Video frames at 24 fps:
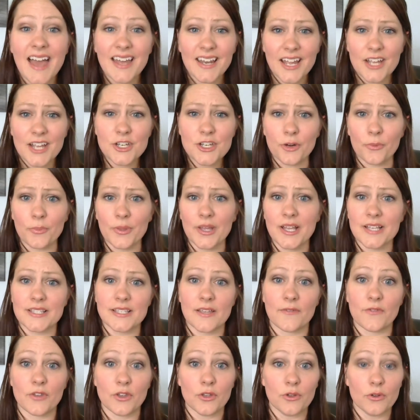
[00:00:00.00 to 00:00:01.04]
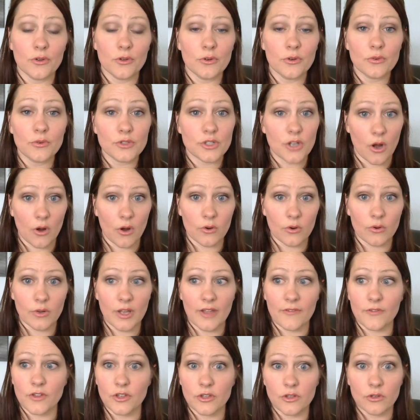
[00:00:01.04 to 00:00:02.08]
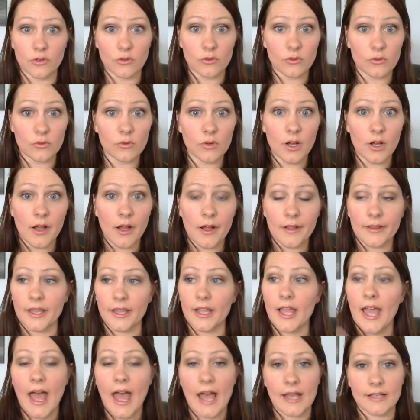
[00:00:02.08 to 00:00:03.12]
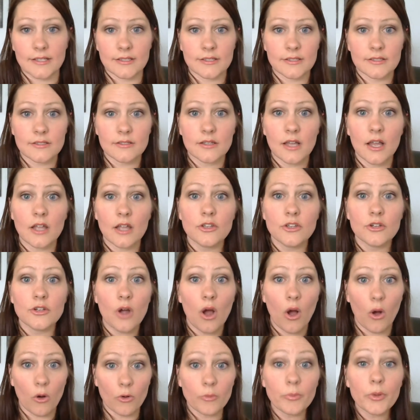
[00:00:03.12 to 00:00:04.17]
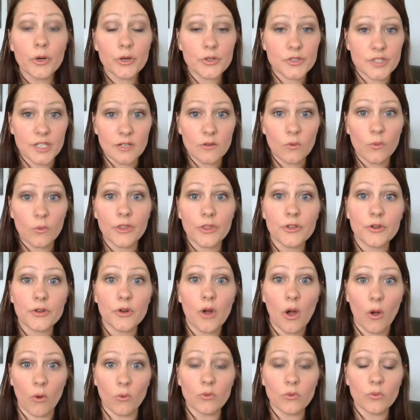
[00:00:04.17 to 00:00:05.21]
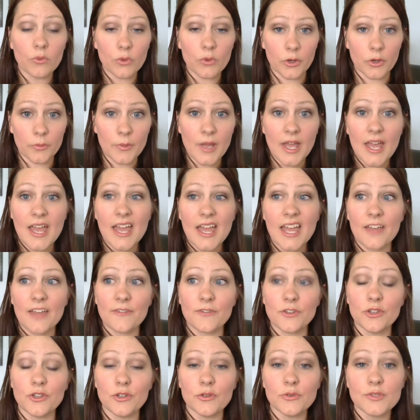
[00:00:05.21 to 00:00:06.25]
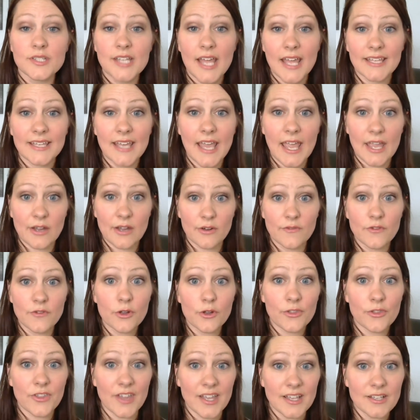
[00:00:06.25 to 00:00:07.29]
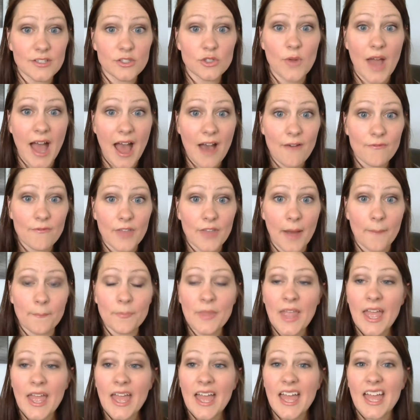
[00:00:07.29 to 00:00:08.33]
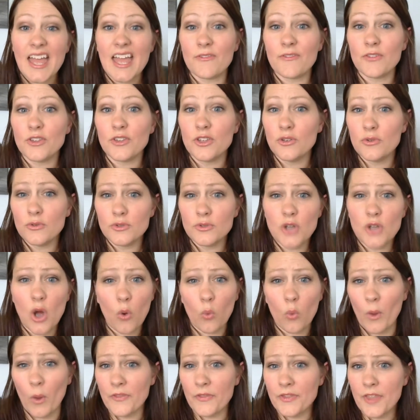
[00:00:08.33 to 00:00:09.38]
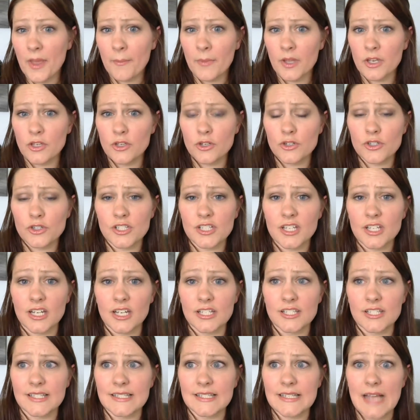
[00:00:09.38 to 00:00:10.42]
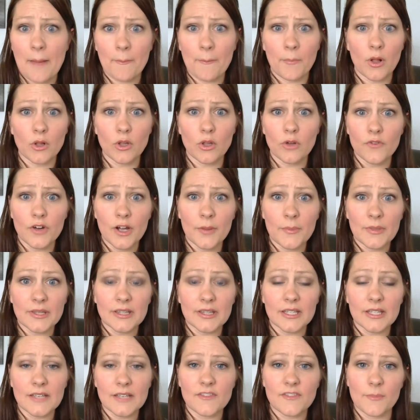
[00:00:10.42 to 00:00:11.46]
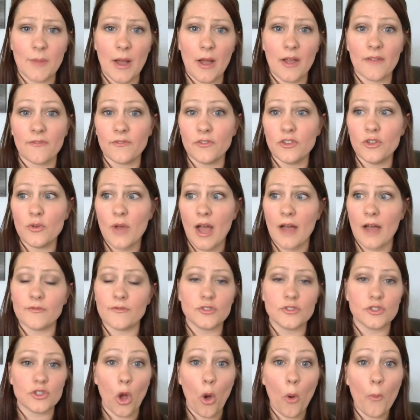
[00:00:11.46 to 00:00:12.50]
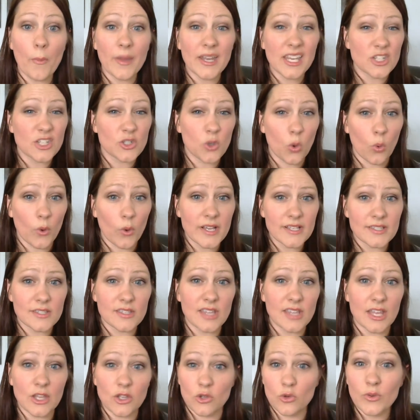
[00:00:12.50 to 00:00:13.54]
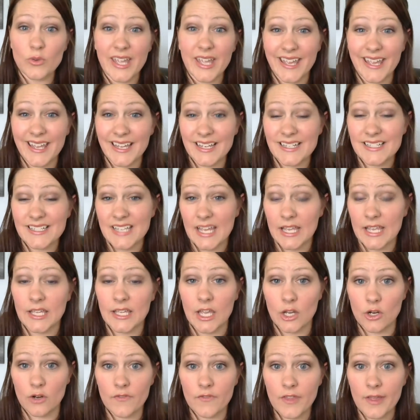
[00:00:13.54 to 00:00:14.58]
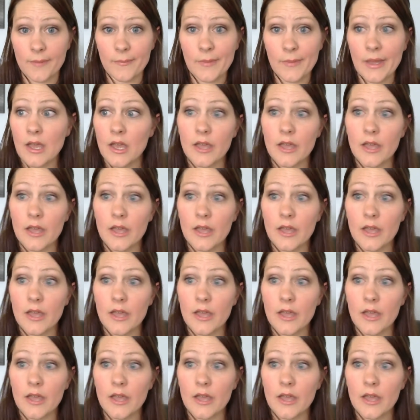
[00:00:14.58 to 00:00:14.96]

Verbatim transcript: And I do because if you don't, if you, like, as your own person with your own room. If you take care of your things, you have them. If you don't want them and you're just going to stomp all over them and leave them out, if you have so many toys that you can't take care of them,